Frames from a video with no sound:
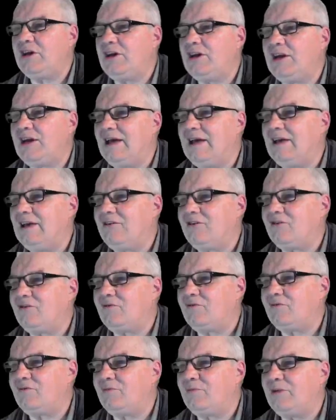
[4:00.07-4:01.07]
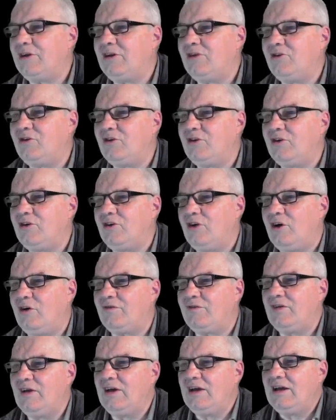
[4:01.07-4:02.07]
layer's been turned
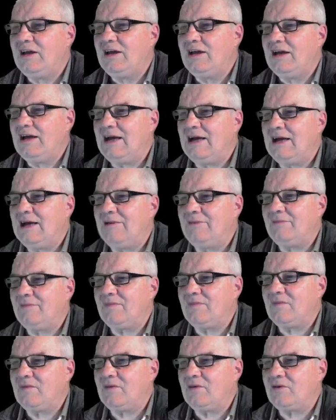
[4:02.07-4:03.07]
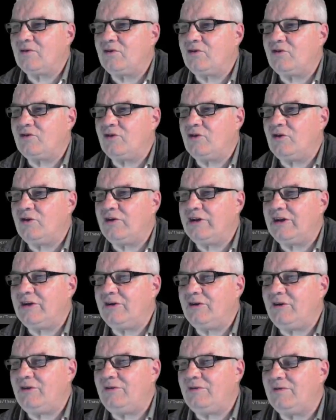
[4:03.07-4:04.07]
off. I'll just turn that
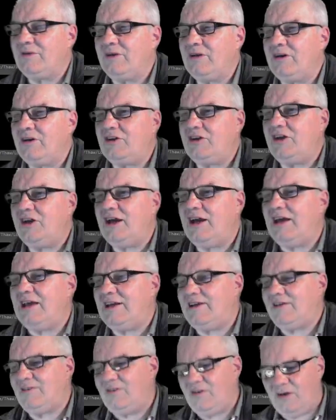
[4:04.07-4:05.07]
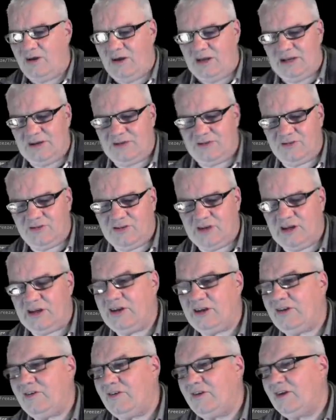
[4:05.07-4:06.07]
on. Okay, alright,
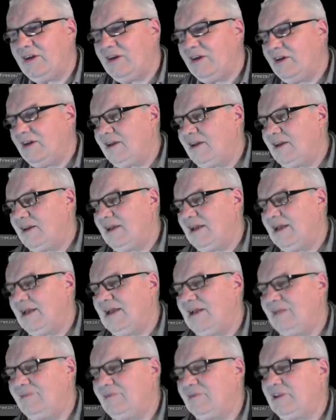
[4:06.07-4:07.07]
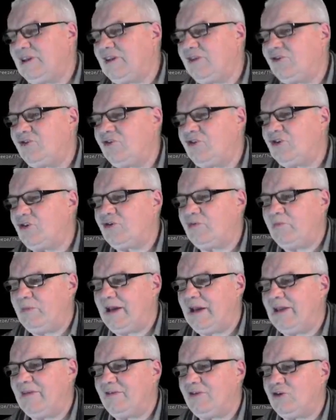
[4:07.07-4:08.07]
so let's just
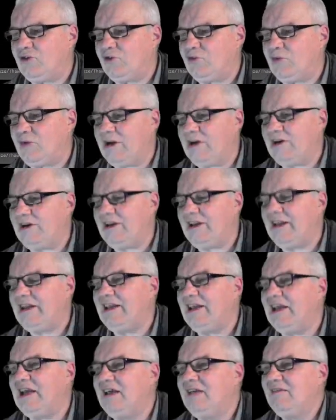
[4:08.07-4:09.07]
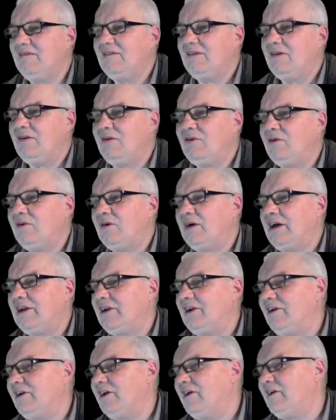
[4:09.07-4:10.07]
make this one here, or I
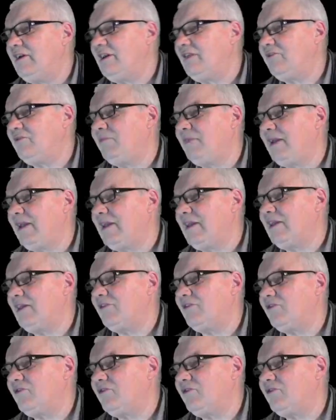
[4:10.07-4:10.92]
don't know, let's make it